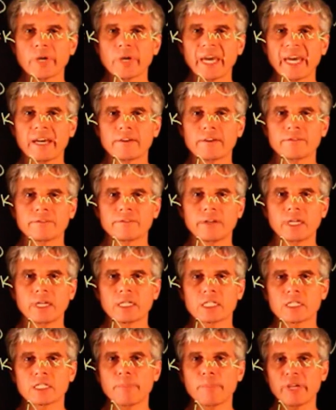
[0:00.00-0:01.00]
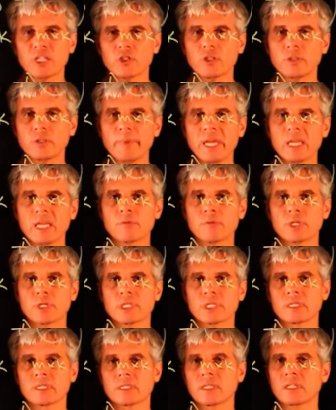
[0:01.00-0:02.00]
have special
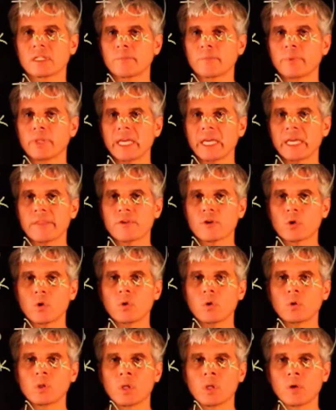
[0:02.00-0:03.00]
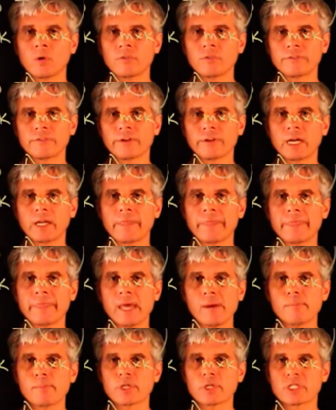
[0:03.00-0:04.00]
matrices that play the role of
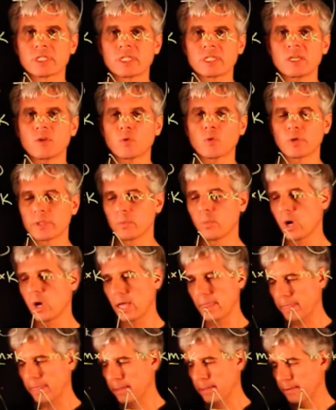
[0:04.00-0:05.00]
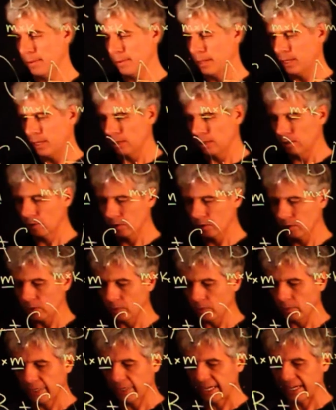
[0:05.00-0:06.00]
numbers 0 and 1.
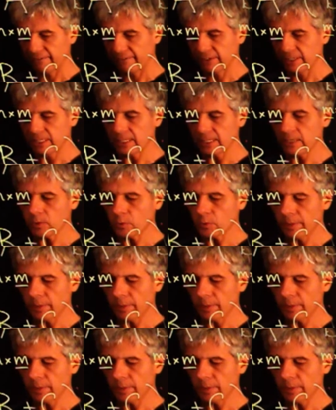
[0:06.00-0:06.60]
So we have a 0